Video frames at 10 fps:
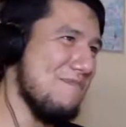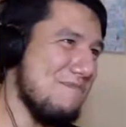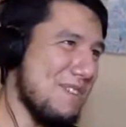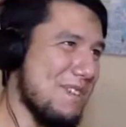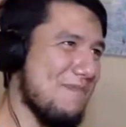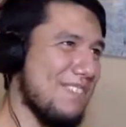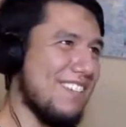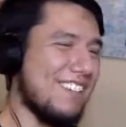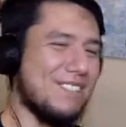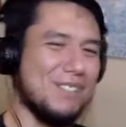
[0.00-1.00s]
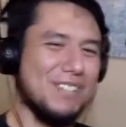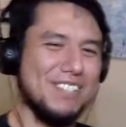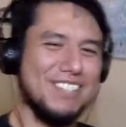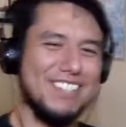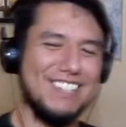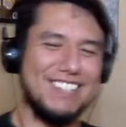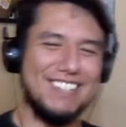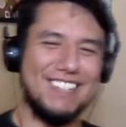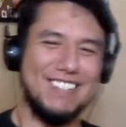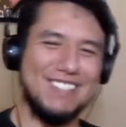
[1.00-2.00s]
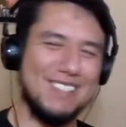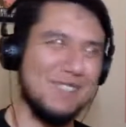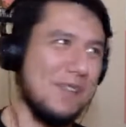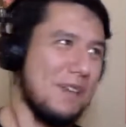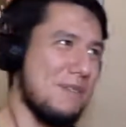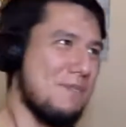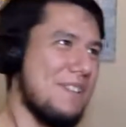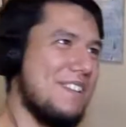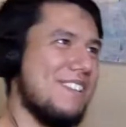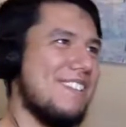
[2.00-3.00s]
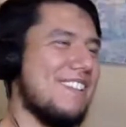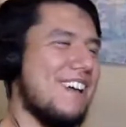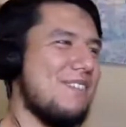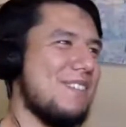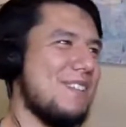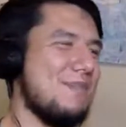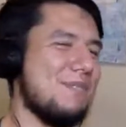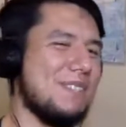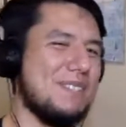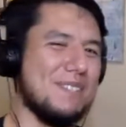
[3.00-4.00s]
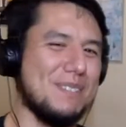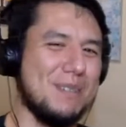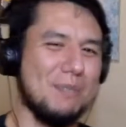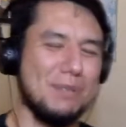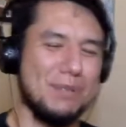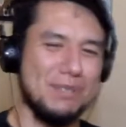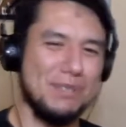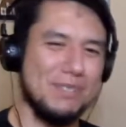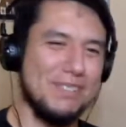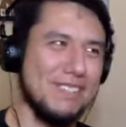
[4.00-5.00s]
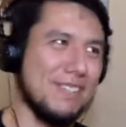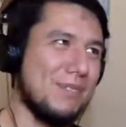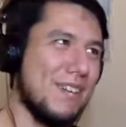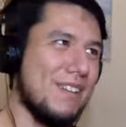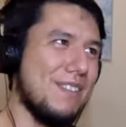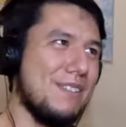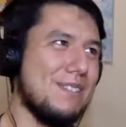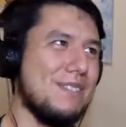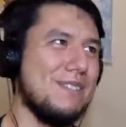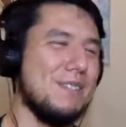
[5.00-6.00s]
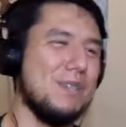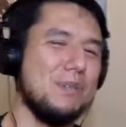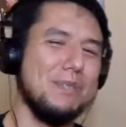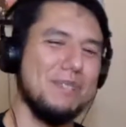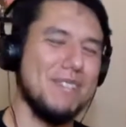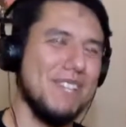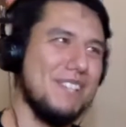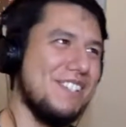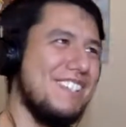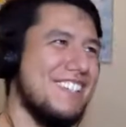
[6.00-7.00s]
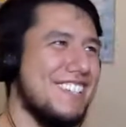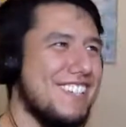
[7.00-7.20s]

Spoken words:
Pim's like, "Well, like it's I haven't seen him since December, so it's like yeah, there's still a little bit of tension."